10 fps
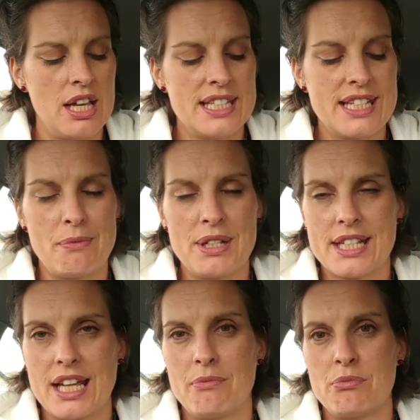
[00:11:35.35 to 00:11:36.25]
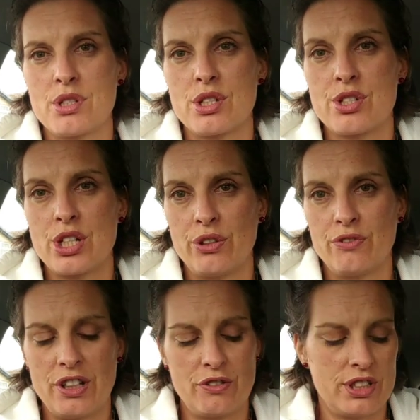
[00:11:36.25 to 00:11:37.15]
semi-skimmed
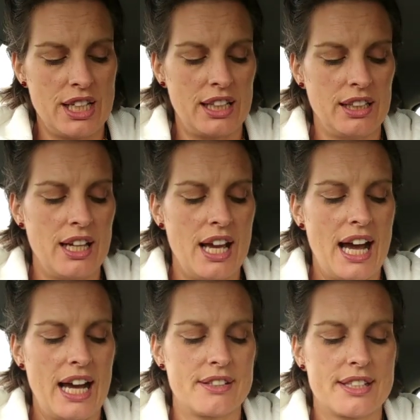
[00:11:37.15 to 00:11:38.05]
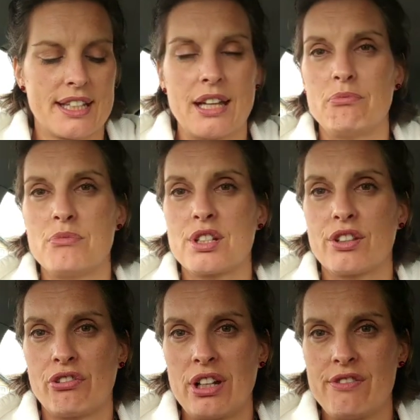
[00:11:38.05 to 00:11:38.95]
250 and skimmed
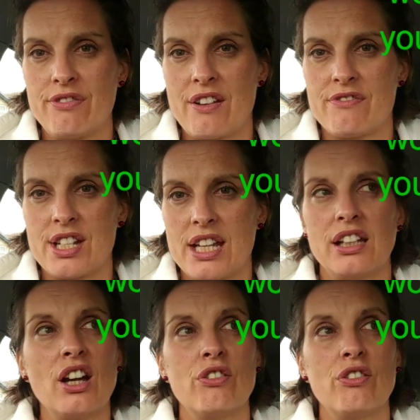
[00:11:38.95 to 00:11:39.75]
350,